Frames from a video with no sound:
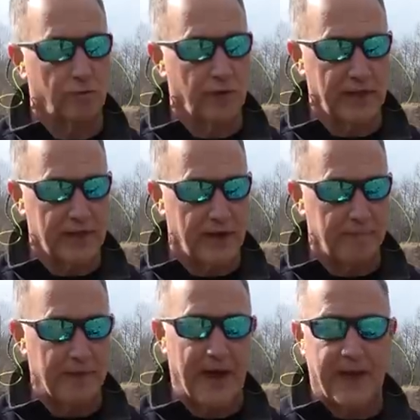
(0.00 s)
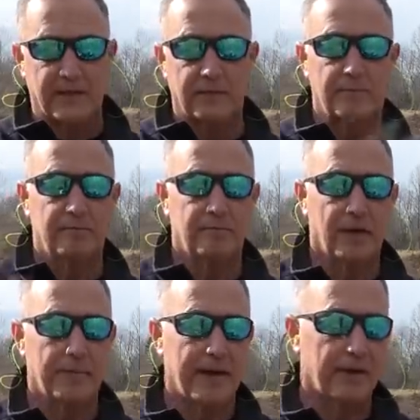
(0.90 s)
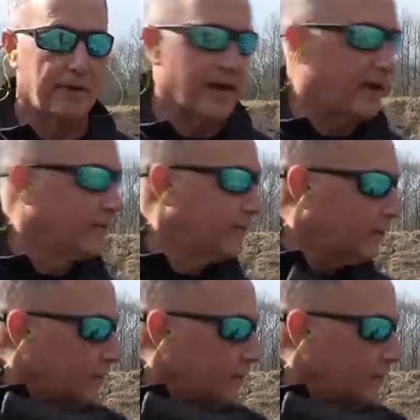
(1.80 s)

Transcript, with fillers: really compact. Bring it back around.